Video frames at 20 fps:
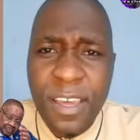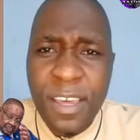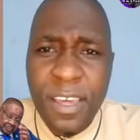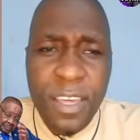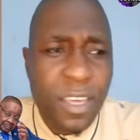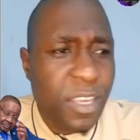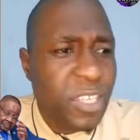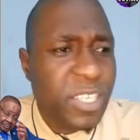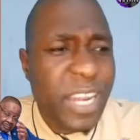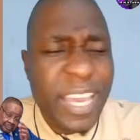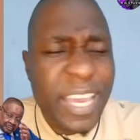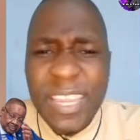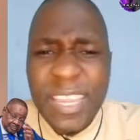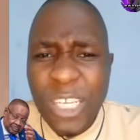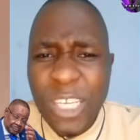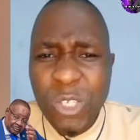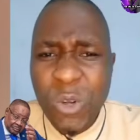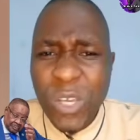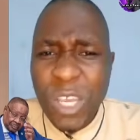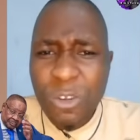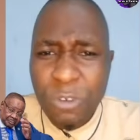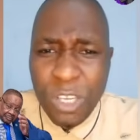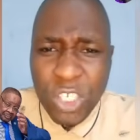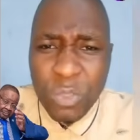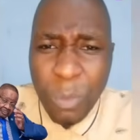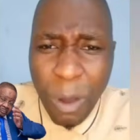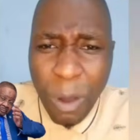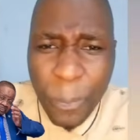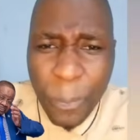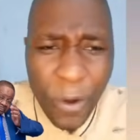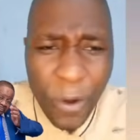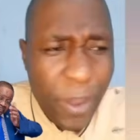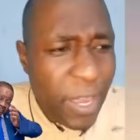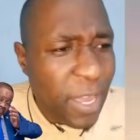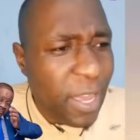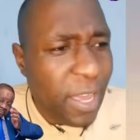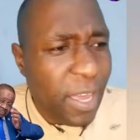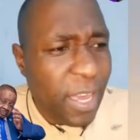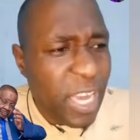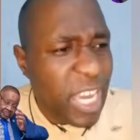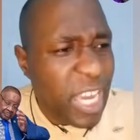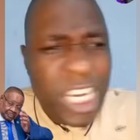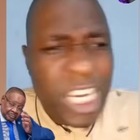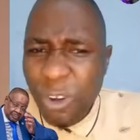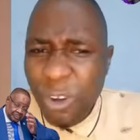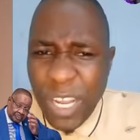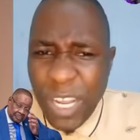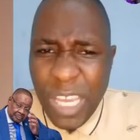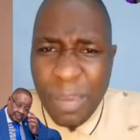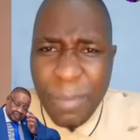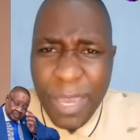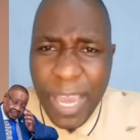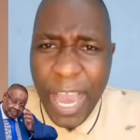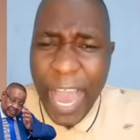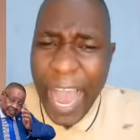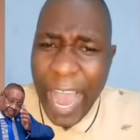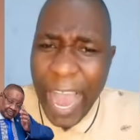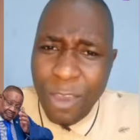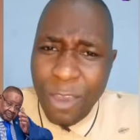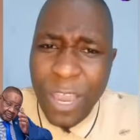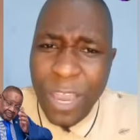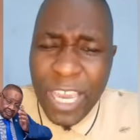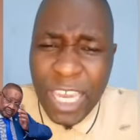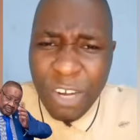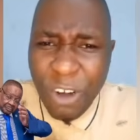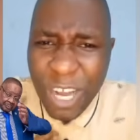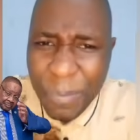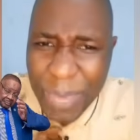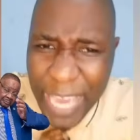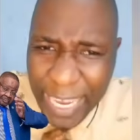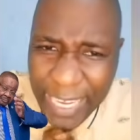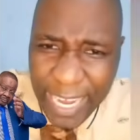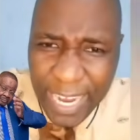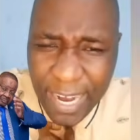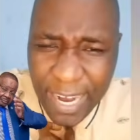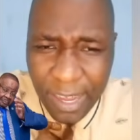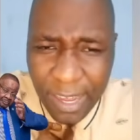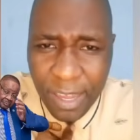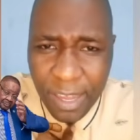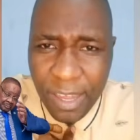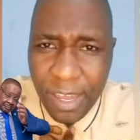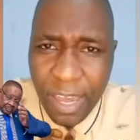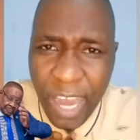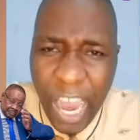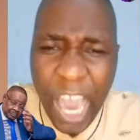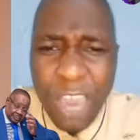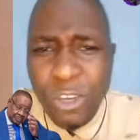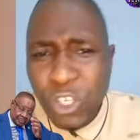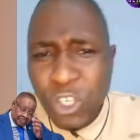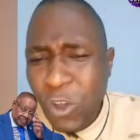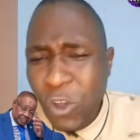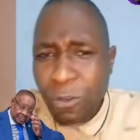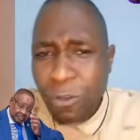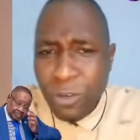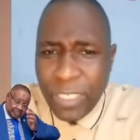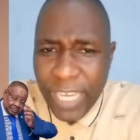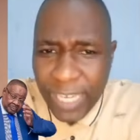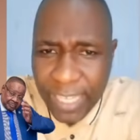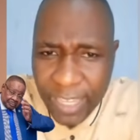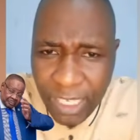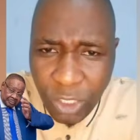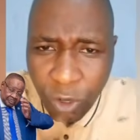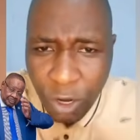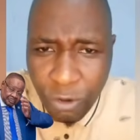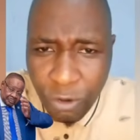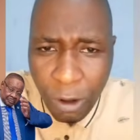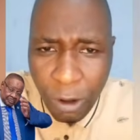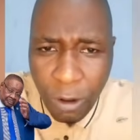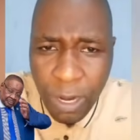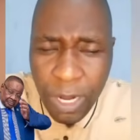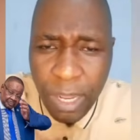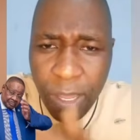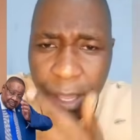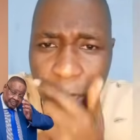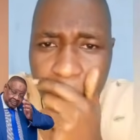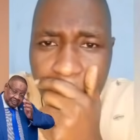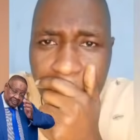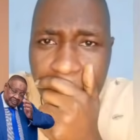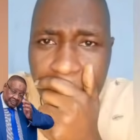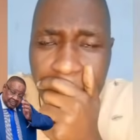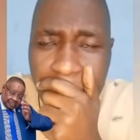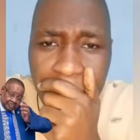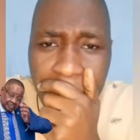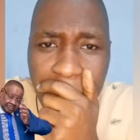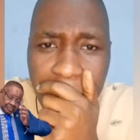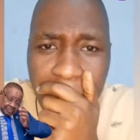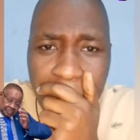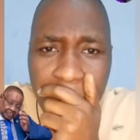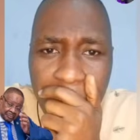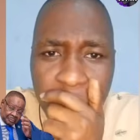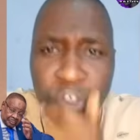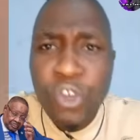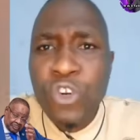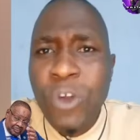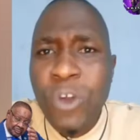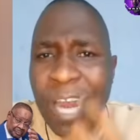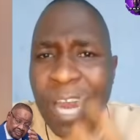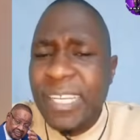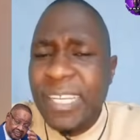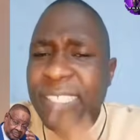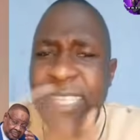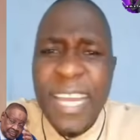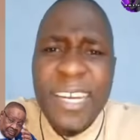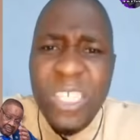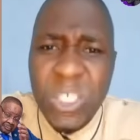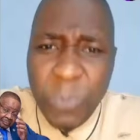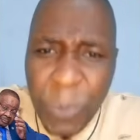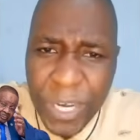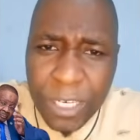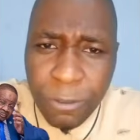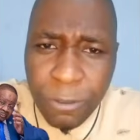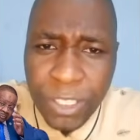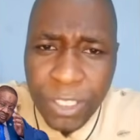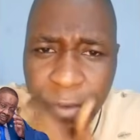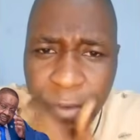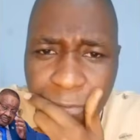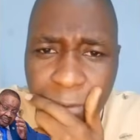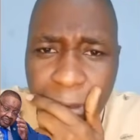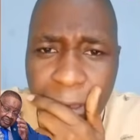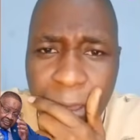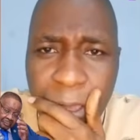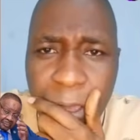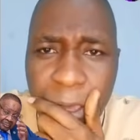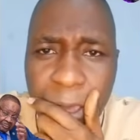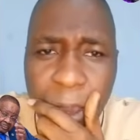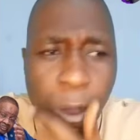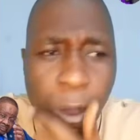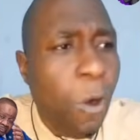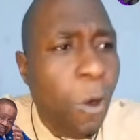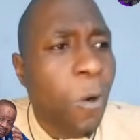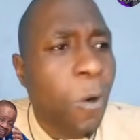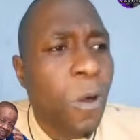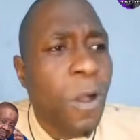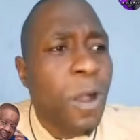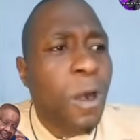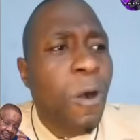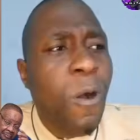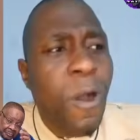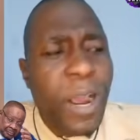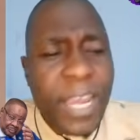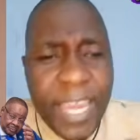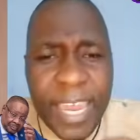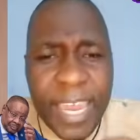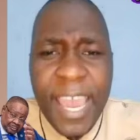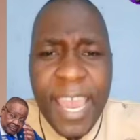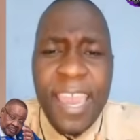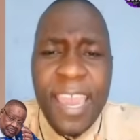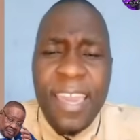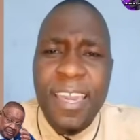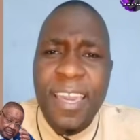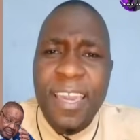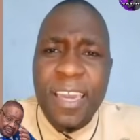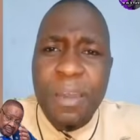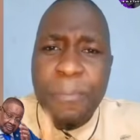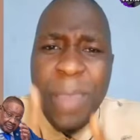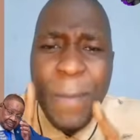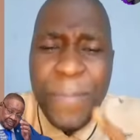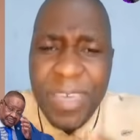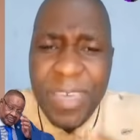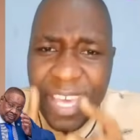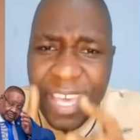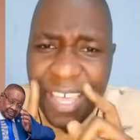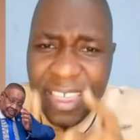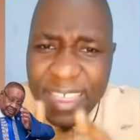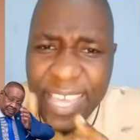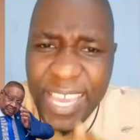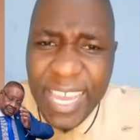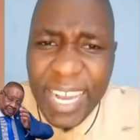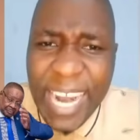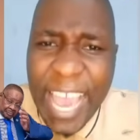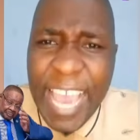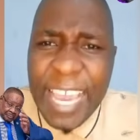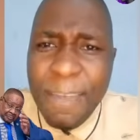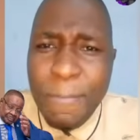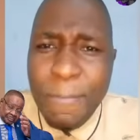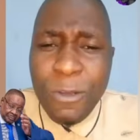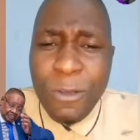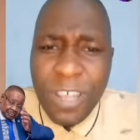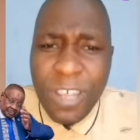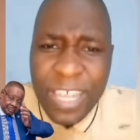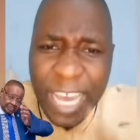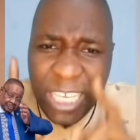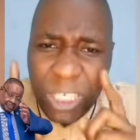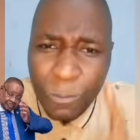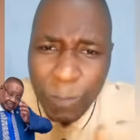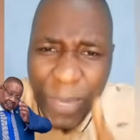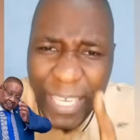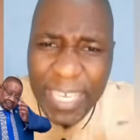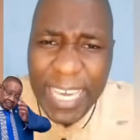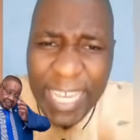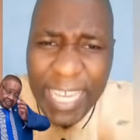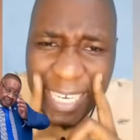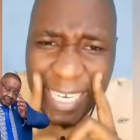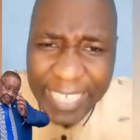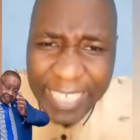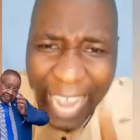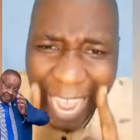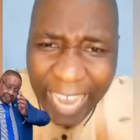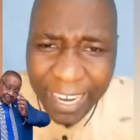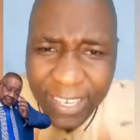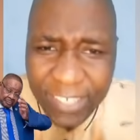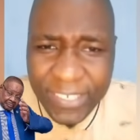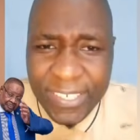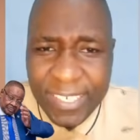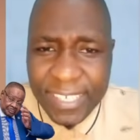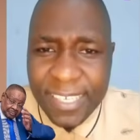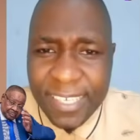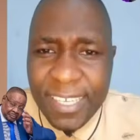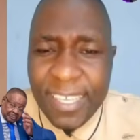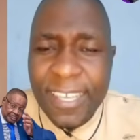It's like they're talking to a small boy, ignoring me. You're ignoring me again? Are you sure you take this on your own? Do you not understand the spirit yourself? Oh, okay. Maybe they think like because they are speaking in tongues,